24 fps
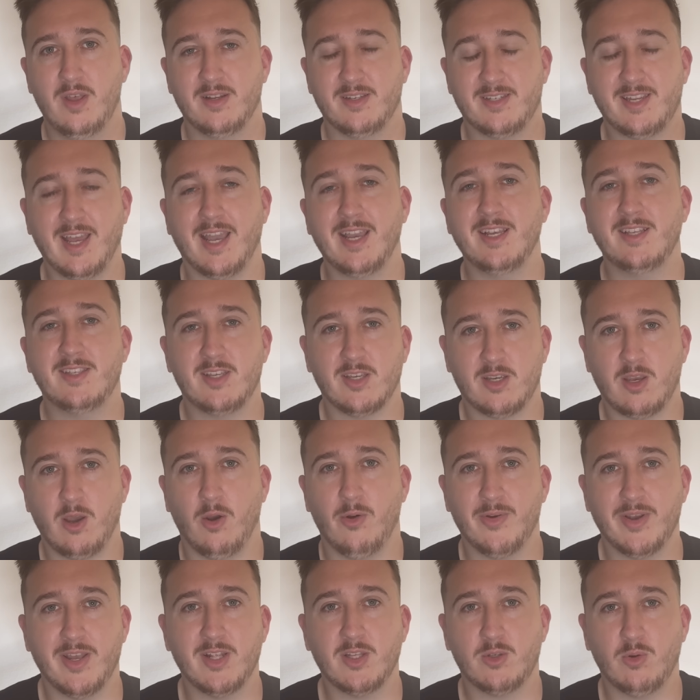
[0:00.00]
data
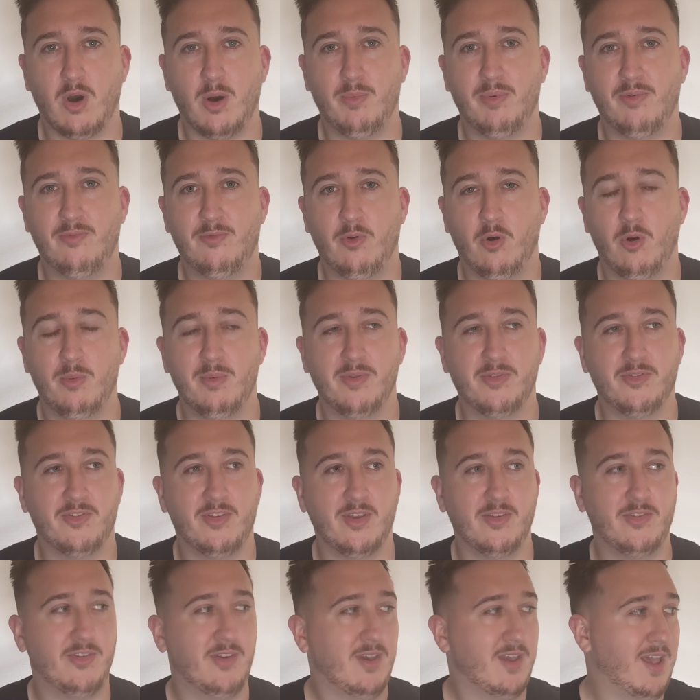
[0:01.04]
going into our
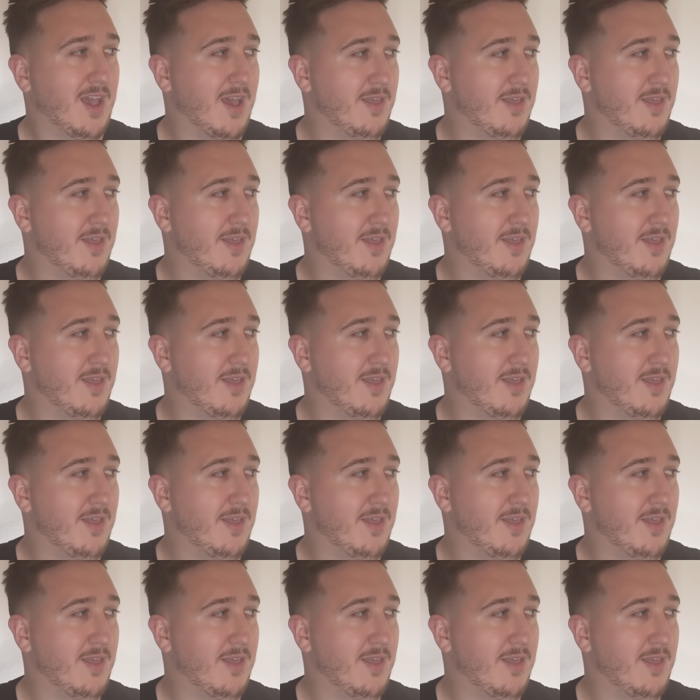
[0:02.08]
performances.